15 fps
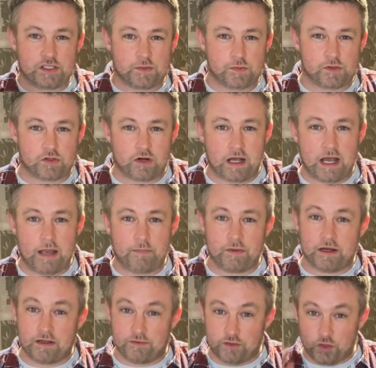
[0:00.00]
and subscribe,
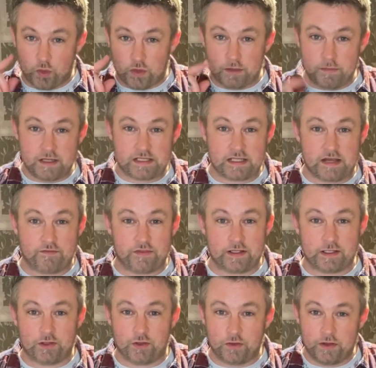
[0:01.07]
and if you don't want to miss that
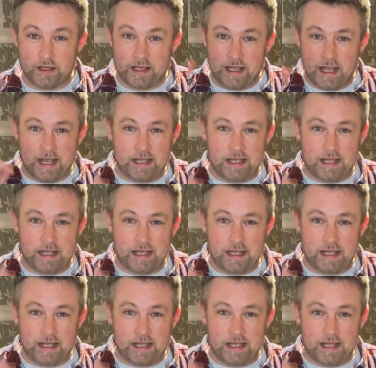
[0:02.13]
video,